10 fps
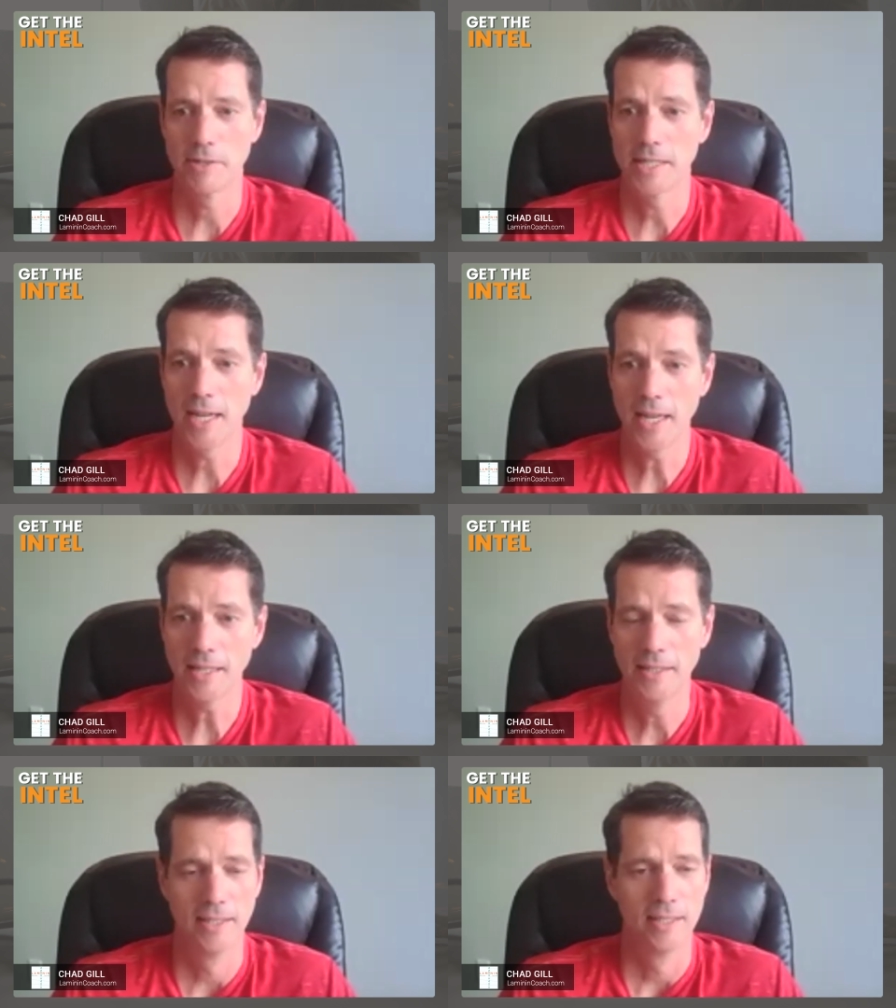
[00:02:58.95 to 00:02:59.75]

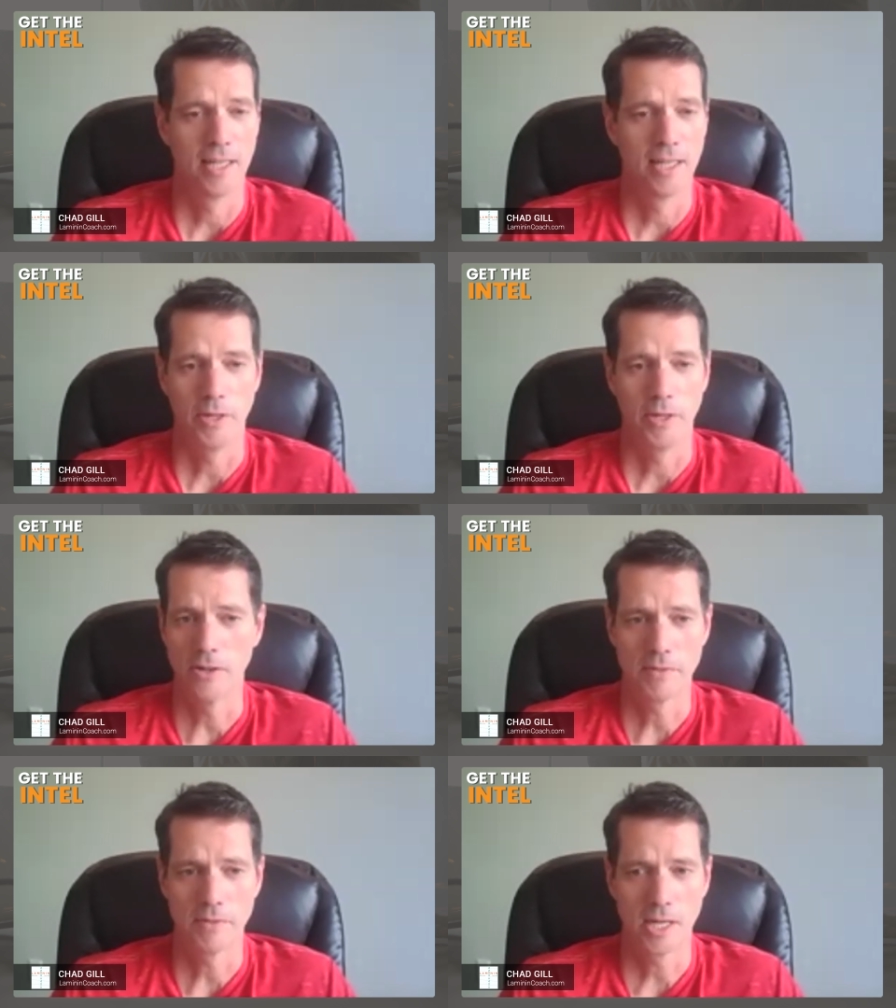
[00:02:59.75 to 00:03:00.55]
day. We all have the
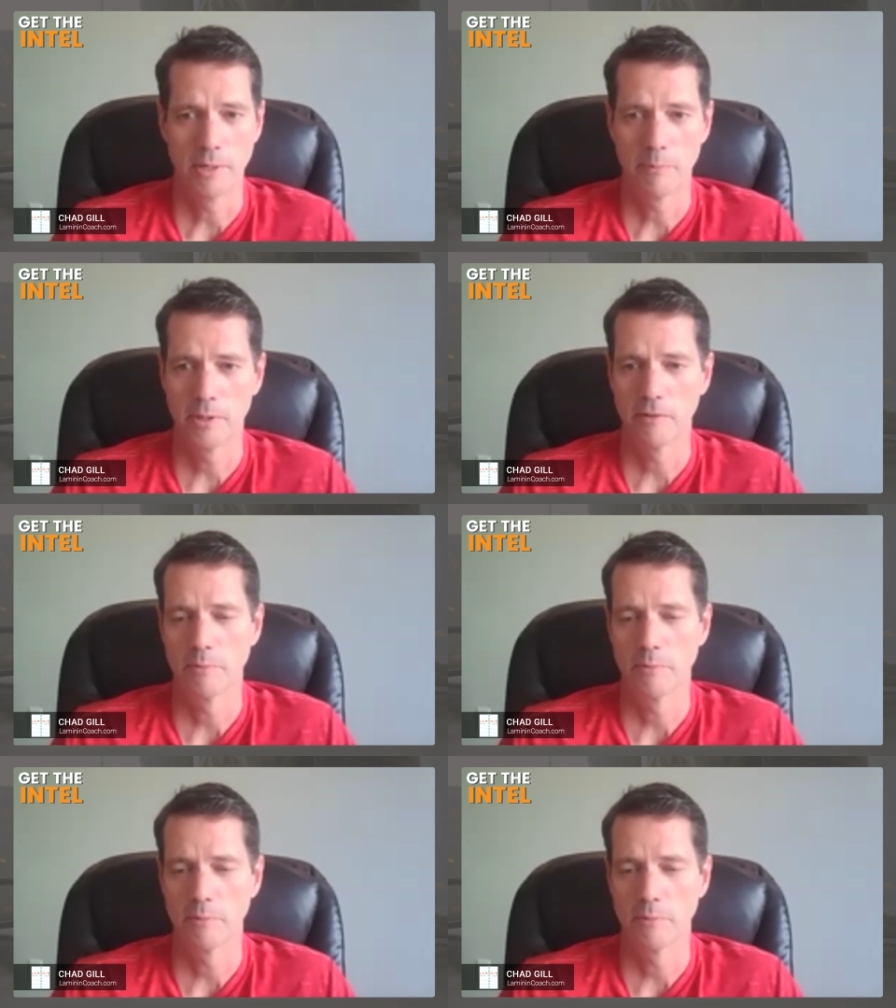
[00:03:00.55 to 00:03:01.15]
same number of them.